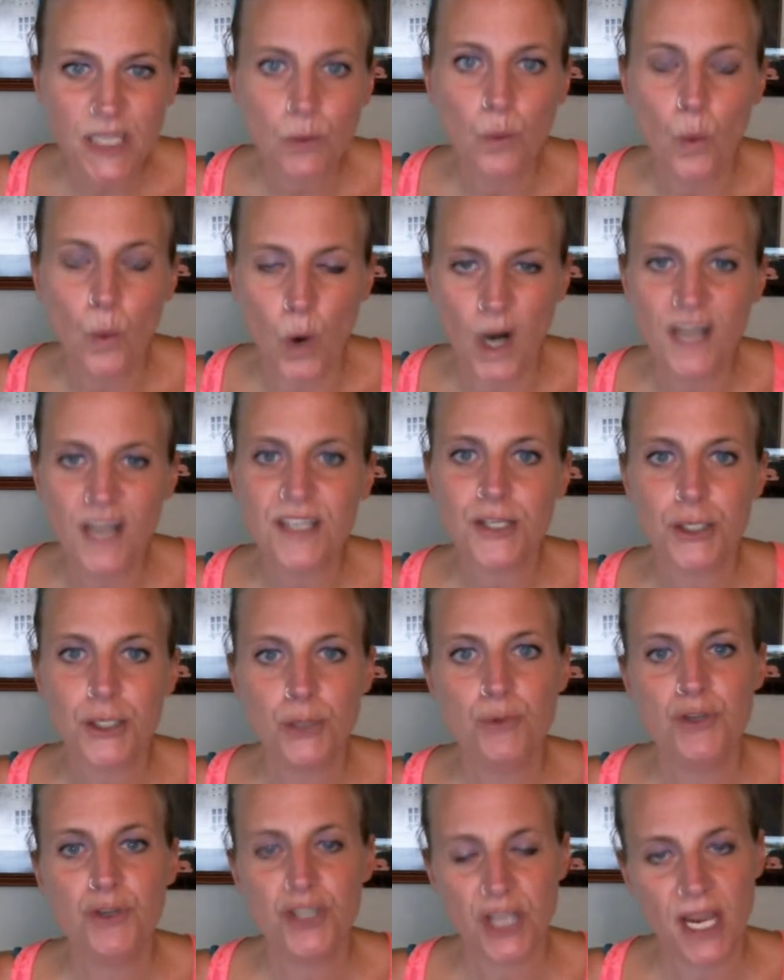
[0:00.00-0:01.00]
want to
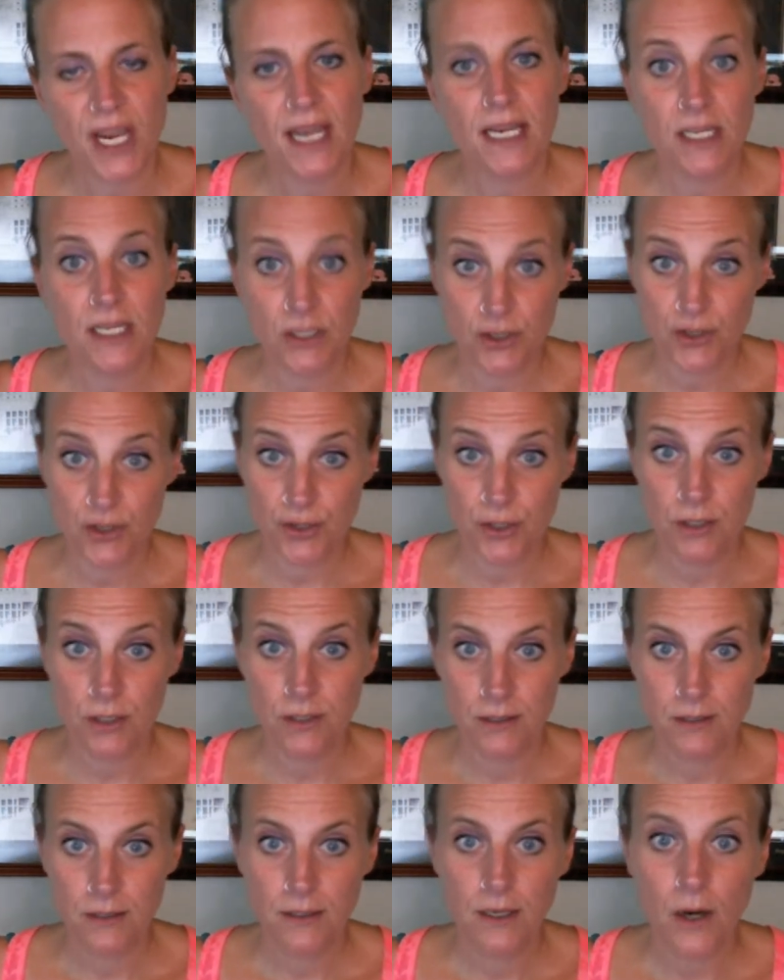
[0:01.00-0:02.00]
change,
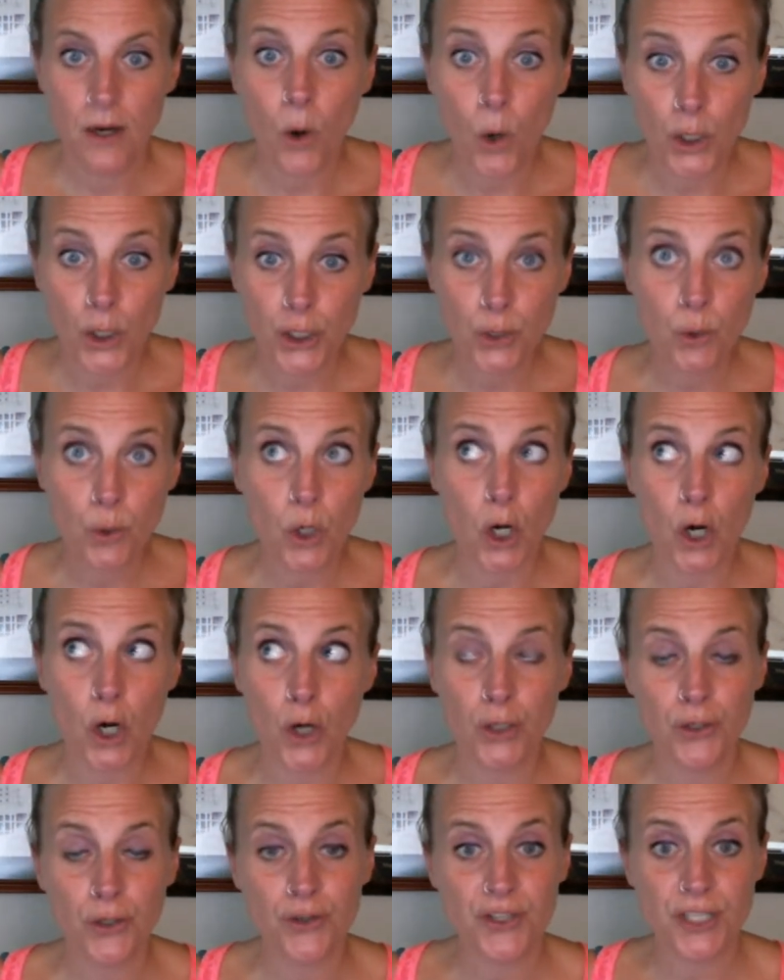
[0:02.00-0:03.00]
or you call
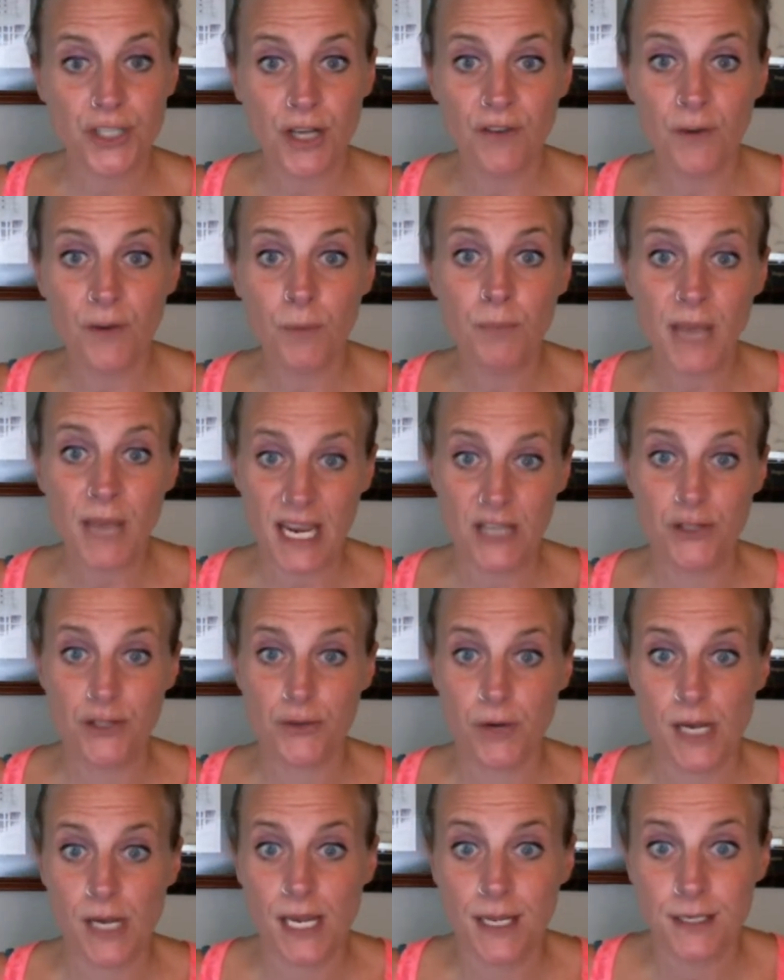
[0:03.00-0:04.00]
yourself a
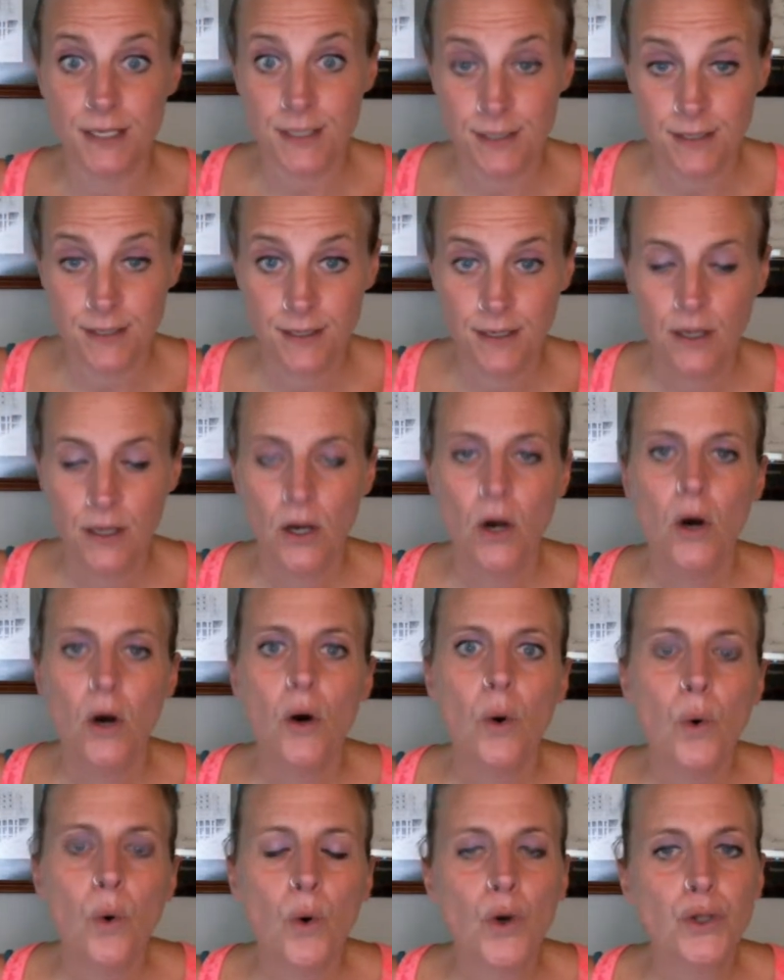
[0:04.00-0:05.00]
patriot,
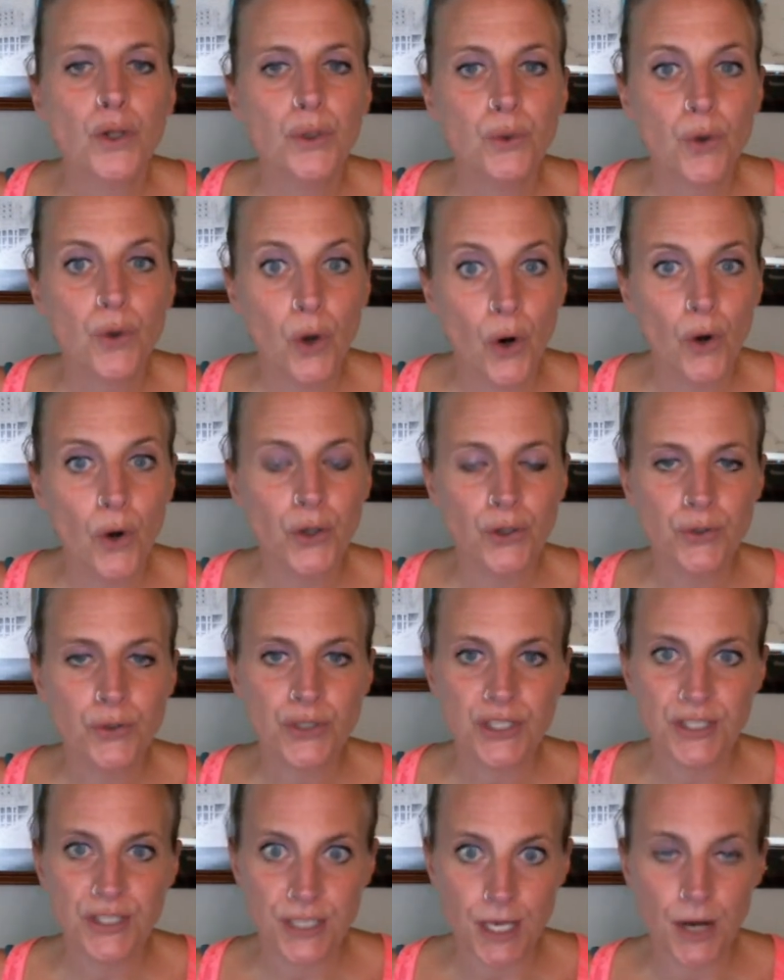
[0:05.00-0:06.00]
or you call
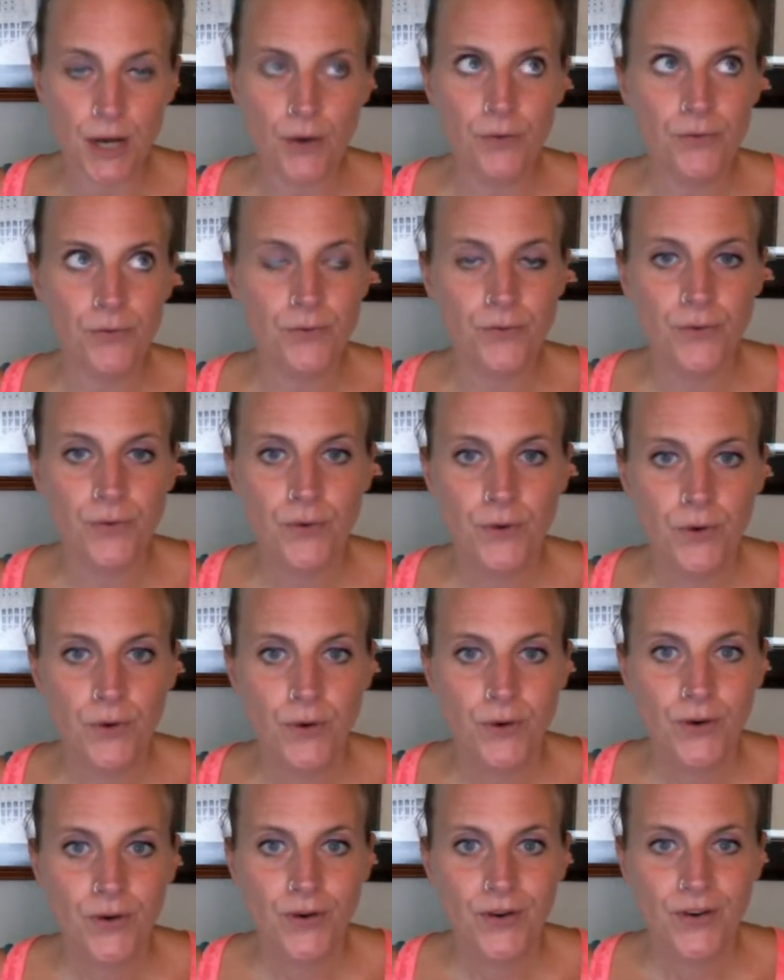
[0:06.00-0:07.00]
yourself
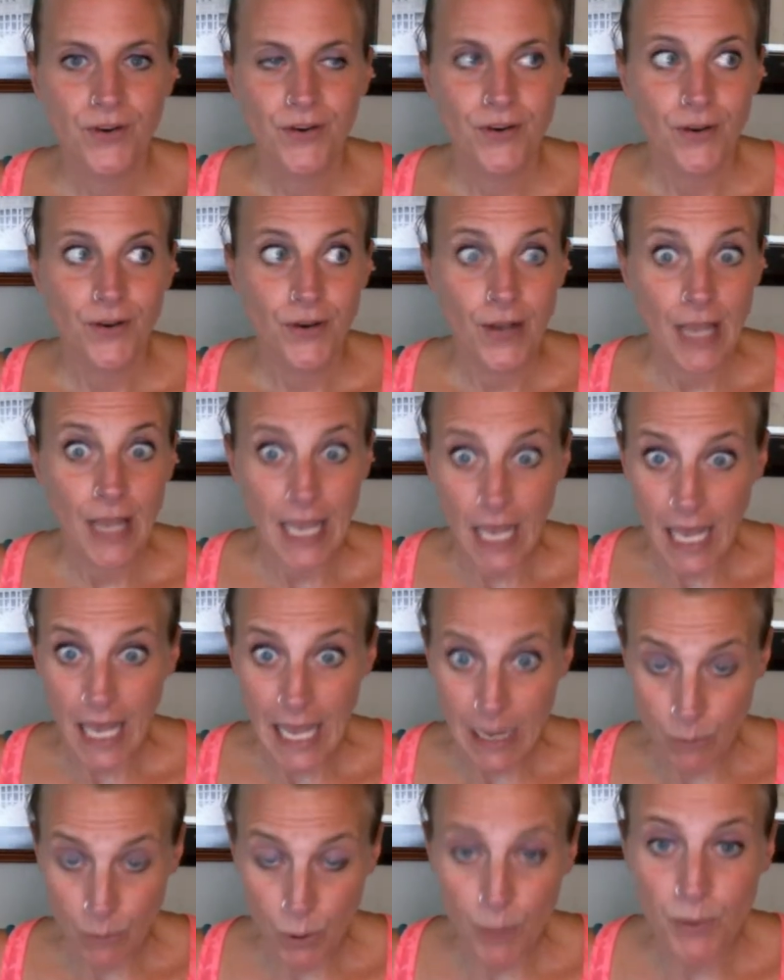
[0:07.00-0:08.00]

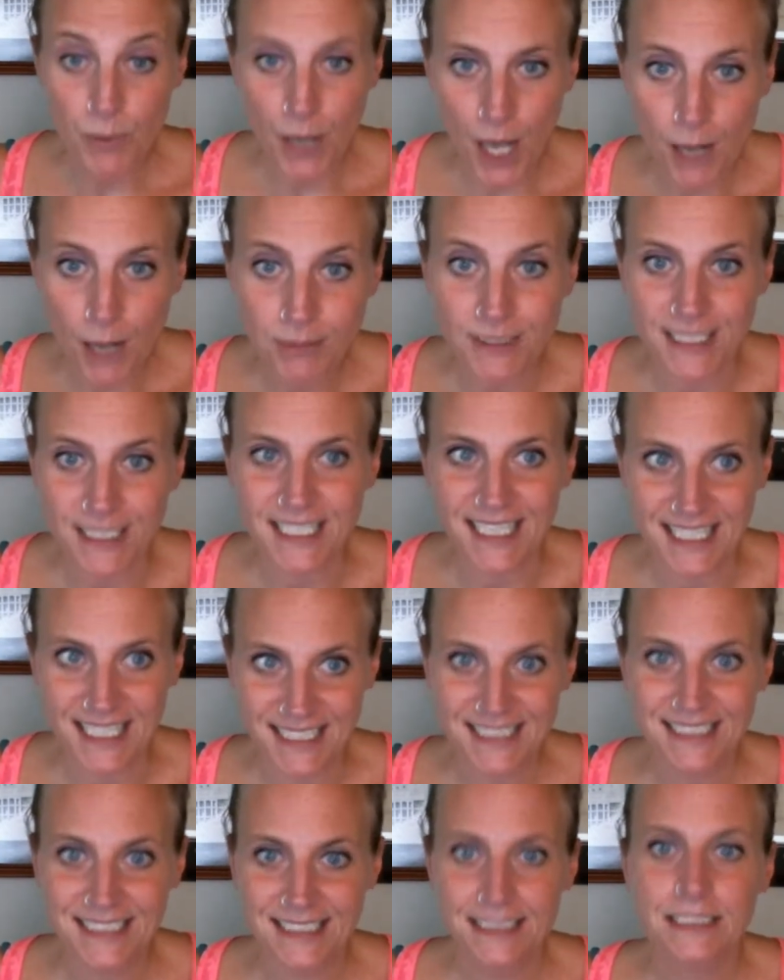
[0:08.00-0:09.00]
a
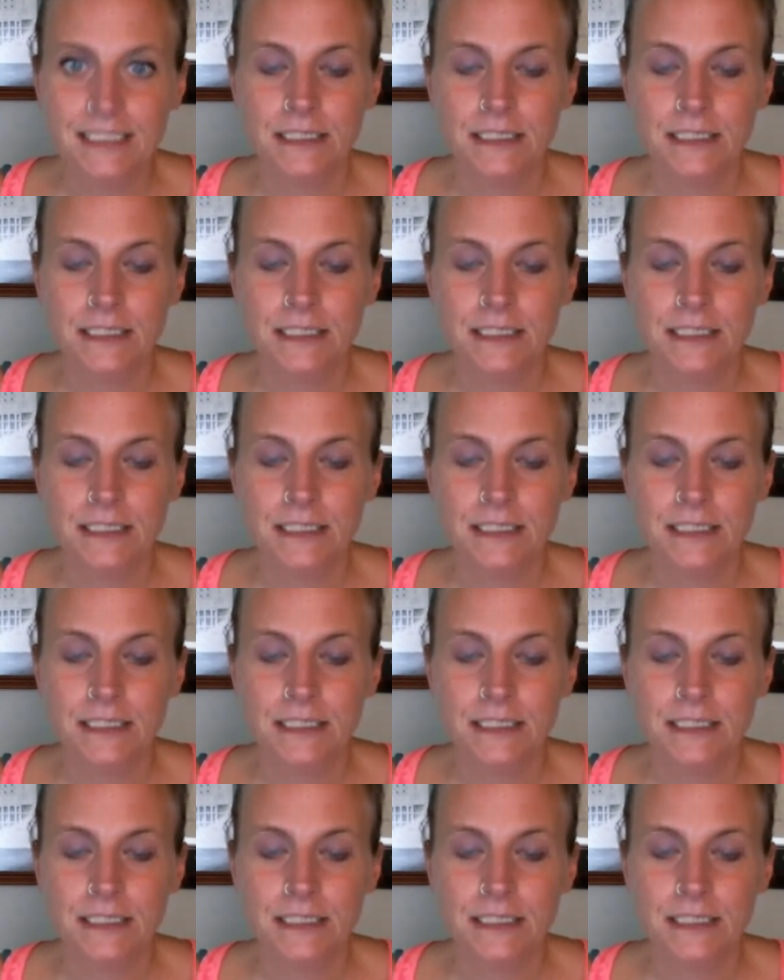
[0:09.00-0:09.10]
Republican,